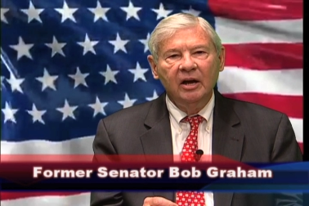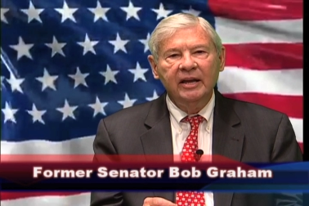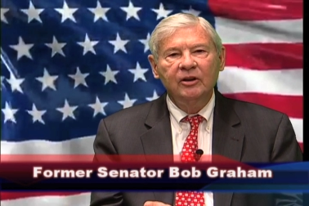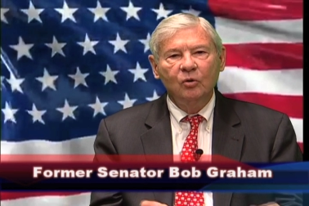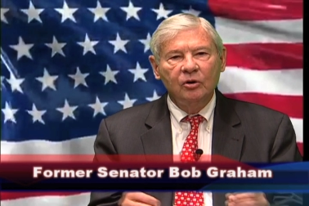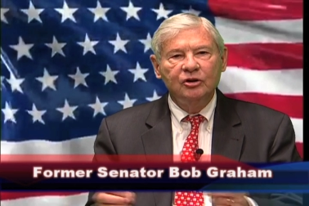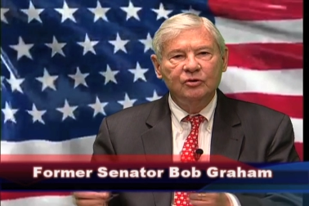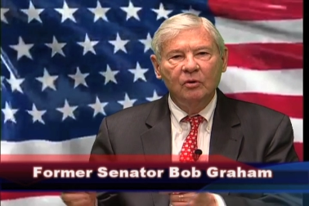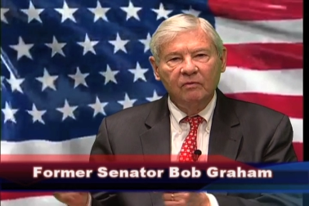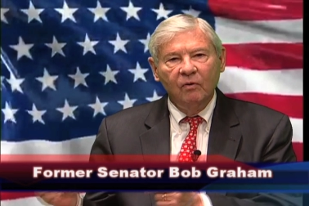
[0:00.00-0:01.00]
in order
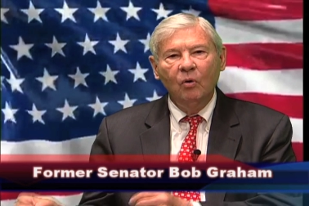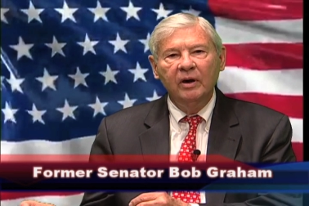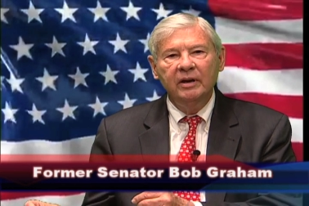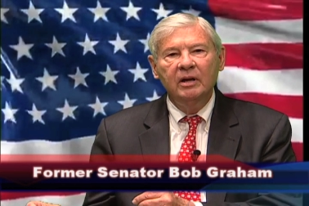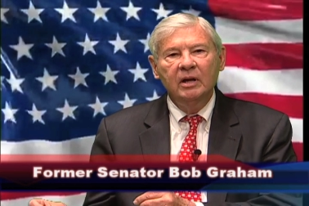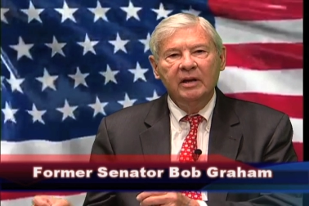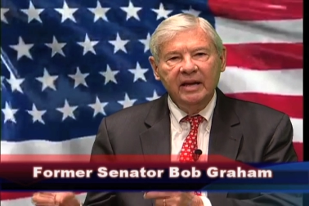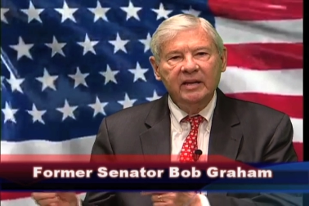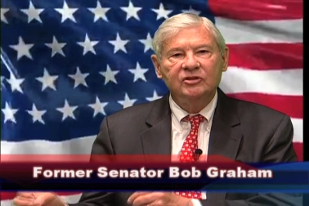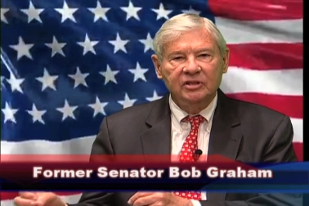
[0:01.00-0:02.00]
to avoid
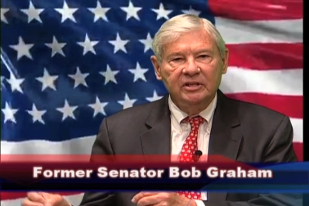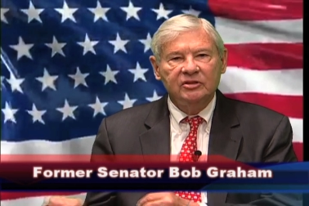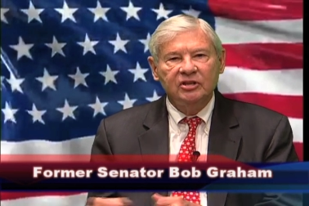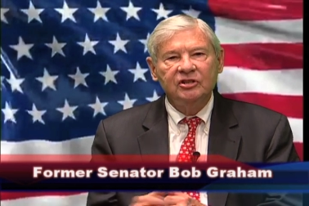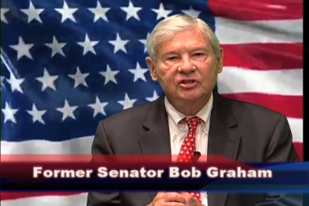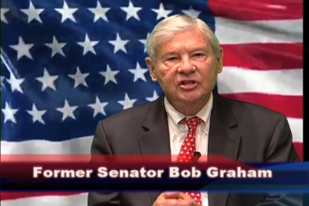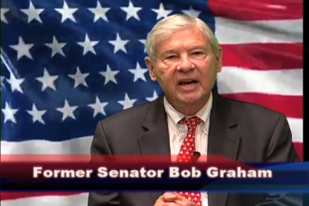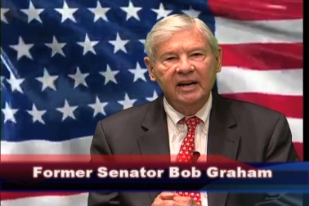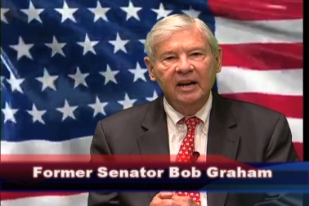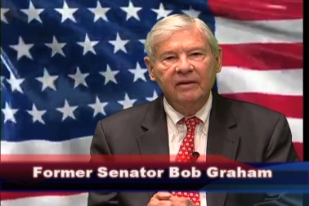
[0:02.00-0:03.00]
incidents such as
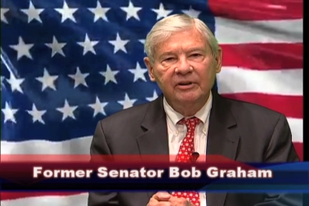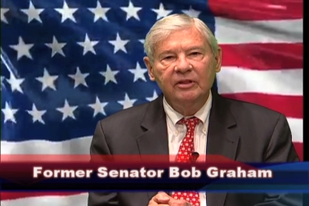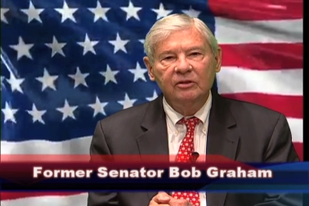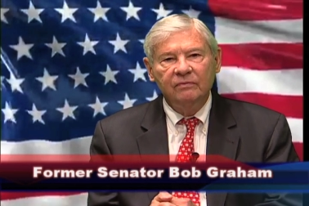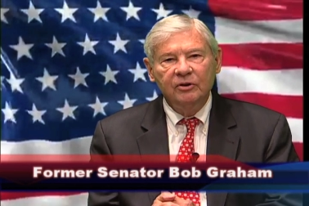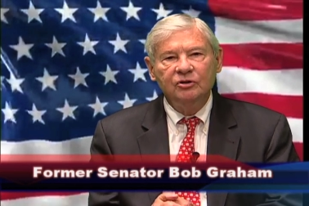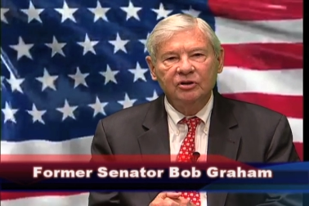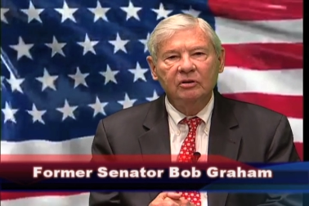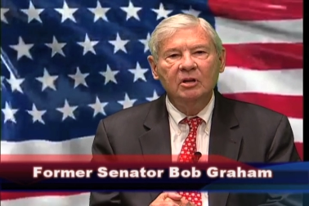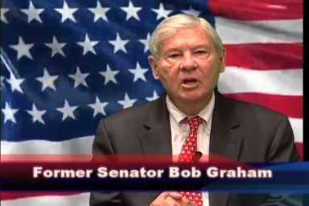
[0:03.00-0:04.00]
9/11 in the future,